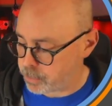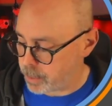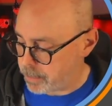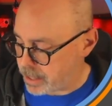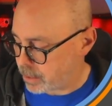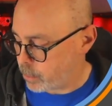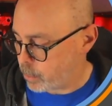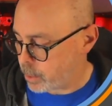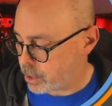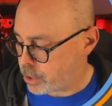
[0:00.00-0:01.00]
But basically
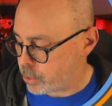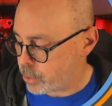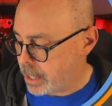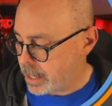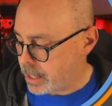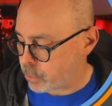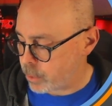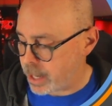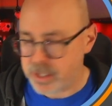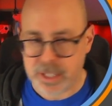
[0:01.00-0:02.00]
what we're going to do is
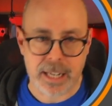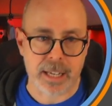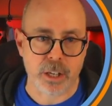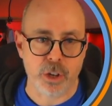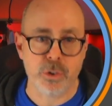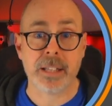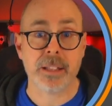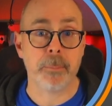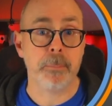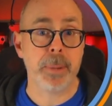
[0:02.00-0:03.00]
create a secant using
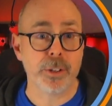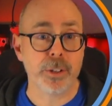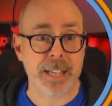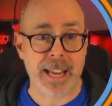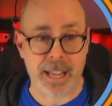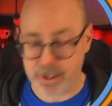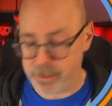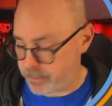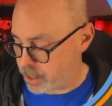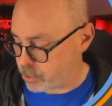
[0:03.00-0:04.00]
the built-in
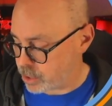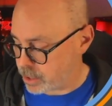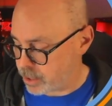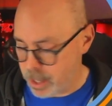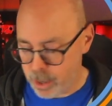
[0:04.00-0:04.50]
functions,